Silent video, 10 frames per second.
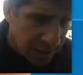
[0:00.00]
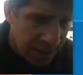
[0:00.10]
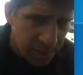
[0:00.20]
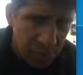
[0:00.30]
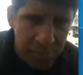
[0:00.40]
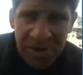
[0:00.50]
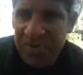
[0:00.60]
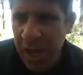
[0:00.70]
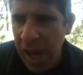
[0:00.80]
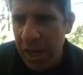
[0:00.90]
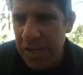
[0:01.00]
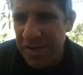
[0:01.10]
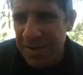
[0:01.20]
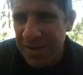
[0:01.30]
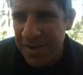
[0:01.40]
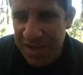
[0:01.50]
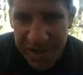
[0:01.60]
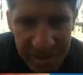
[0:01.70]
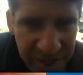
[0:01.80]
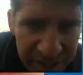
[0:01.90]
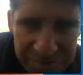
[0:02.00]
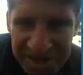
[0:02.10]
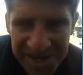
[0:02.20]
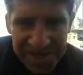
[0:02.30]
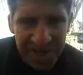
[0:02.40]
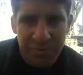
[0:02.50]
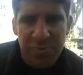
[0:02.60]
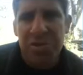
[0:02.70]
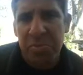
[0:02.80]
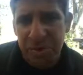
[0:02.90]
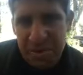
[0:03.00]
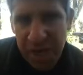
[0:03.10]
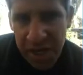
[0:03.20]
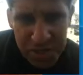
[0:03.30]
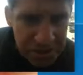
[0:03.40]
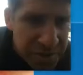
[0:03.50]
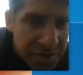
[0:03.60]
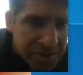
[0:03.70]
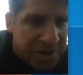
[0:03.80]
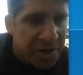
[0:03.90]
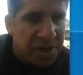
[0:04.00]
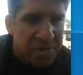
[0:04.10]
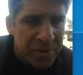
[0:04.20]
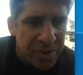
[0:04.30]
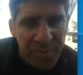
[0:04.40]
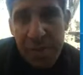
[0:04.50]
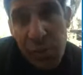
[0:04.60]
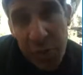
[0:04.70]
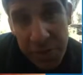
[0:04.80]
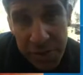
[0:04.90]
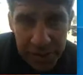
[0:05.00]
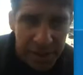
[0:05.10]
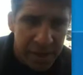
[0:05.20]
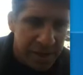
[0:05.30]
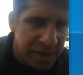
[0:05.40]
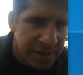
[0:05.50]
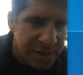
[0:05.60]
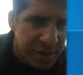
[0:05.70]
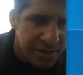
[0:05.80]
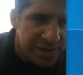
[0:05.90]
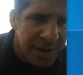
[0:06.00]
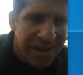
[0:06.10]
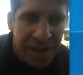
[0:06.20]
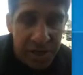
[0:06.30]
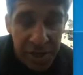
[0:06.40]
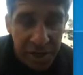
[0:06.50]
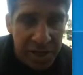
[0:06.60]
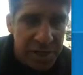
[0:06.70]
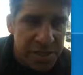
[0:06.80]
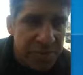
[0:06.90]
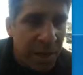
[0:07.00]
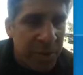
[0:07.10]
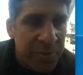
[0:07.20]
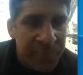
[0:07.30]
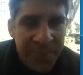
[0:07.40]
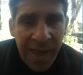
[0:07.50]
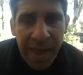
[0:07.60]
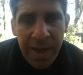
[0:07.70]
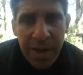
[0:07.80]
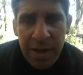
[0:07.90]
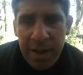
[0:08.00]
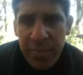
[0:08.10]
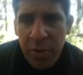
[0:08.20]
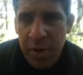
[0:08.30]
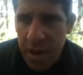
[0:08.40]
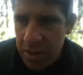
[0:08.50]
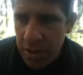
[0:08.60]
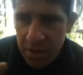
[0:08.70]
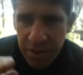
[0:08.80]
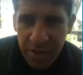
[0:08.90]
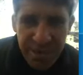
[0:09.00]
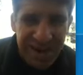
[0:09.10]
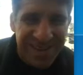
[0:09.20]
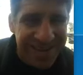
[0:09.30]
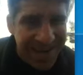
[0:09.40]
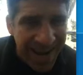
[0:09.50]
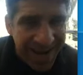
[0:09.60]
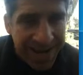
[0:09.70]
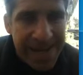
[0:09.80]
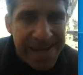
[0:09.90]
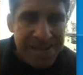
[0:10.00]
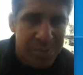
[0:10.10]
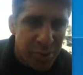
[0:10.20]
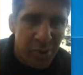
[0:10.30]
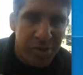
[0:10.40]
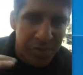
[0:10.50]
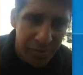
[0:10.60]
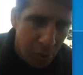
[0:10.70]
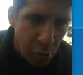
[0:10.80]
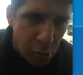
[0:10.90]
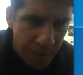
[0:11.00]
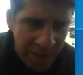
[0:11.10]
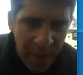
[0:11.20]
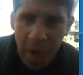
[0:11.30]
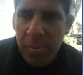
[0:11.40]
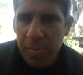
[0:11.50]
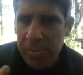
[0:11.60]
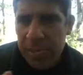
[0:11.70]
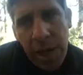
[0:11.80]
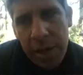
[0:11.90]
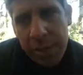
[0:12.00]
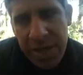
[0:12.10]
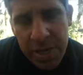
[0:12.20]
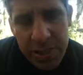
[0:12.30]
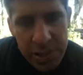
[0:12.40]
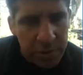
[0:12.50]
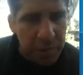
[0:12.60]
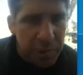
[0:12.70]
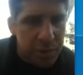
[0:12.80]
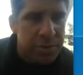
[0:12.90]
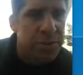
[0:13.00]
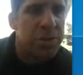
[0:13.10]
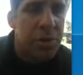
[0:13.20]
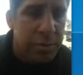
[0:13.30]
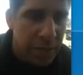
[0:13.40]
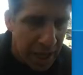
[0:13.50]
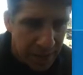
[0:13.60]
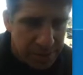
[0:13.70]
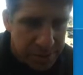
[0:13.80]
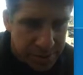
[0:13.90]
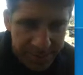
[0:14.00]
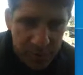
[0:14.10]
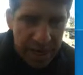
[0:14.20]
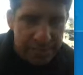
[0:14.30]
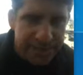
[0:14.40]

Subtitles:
Or mustache. Let's say somebody had a mustache. Yeah, what's up, mustache? Maybe you wouldn't say that. That's nice. Or not nice, maybe. Okay, on the other end, synecdoche is a part for the whole, but metonymy is so close it overlaps, okay?